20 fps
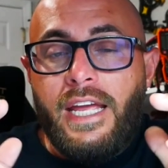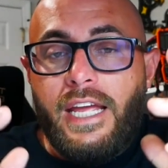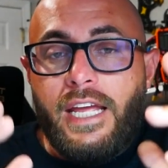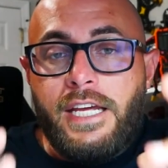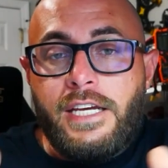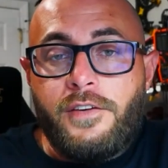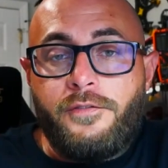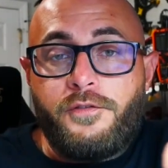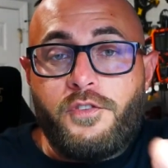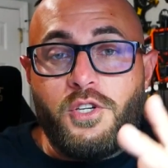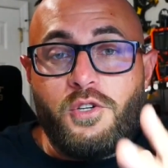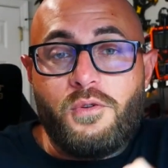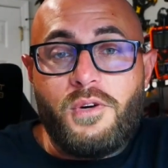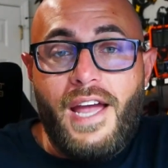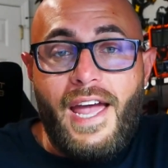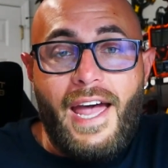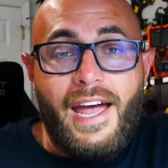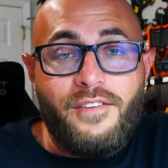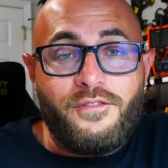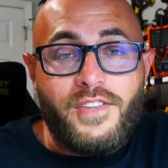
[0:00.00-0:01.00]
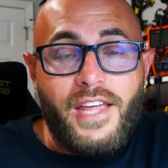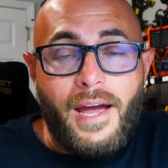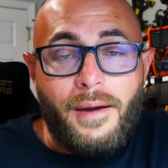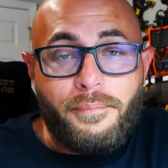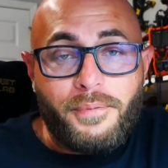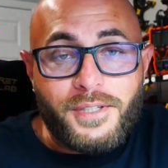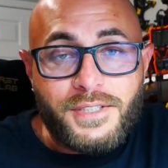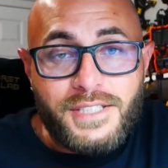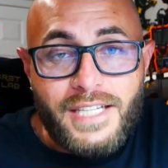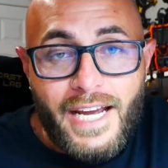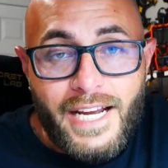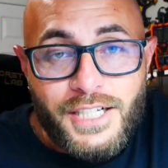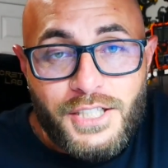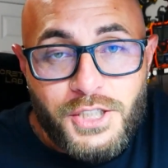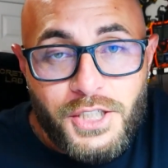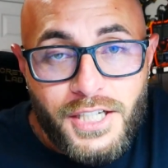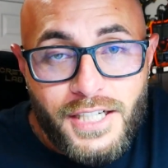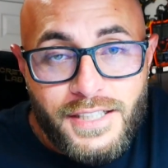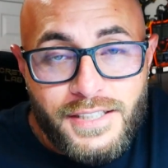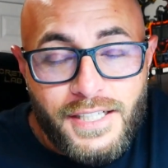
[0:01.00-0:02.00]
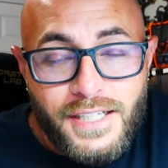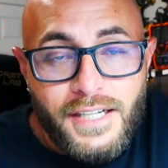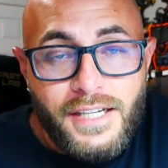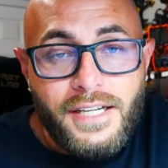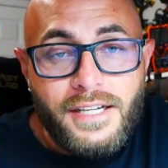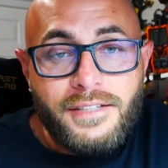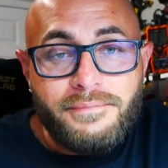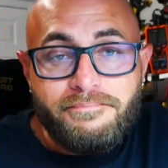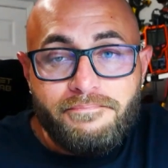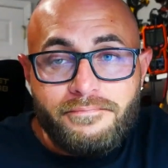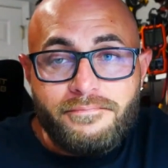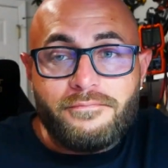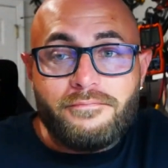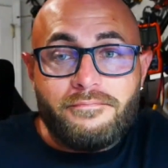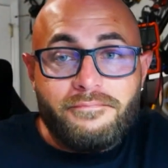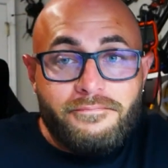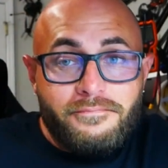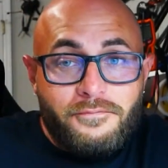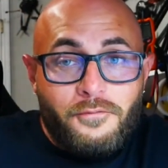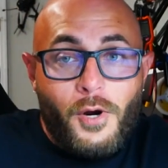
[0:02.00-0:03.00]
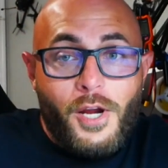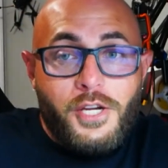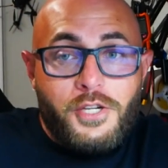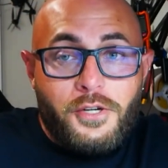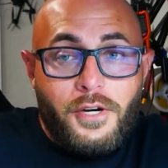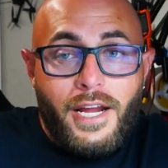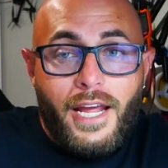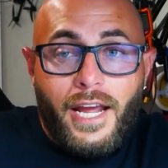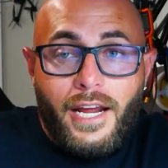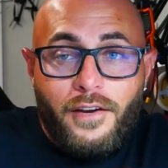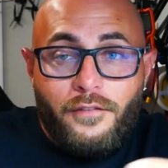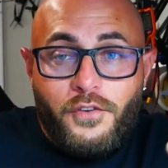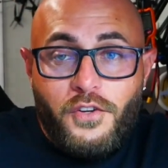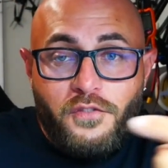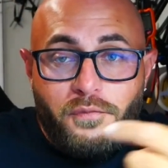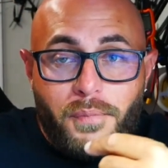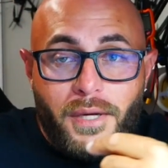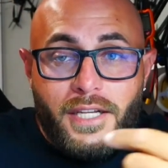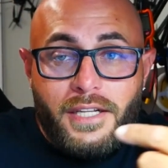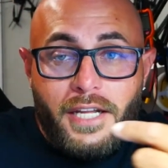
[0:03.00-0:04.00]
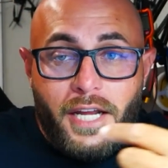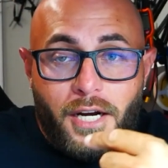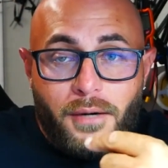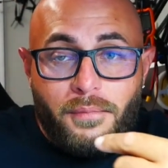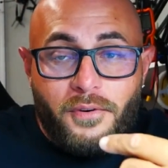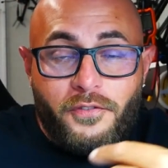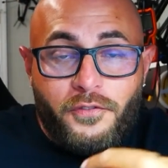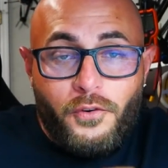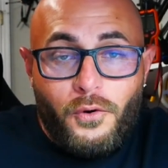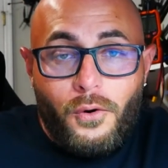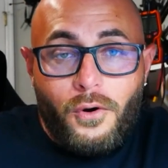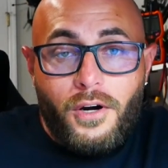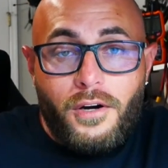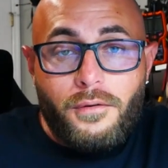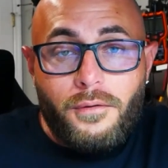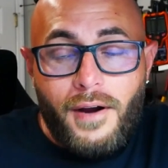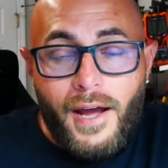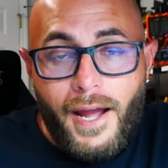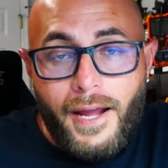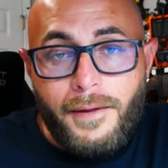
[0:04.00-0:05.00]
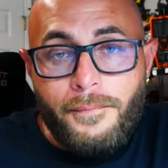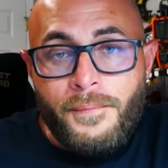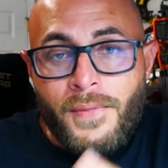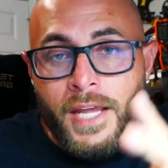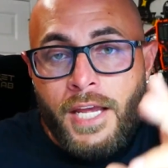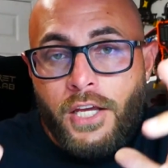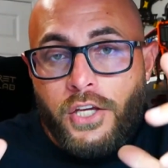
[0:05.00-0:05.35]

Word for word: If you have that protection, raise your hand if you've been there before, right?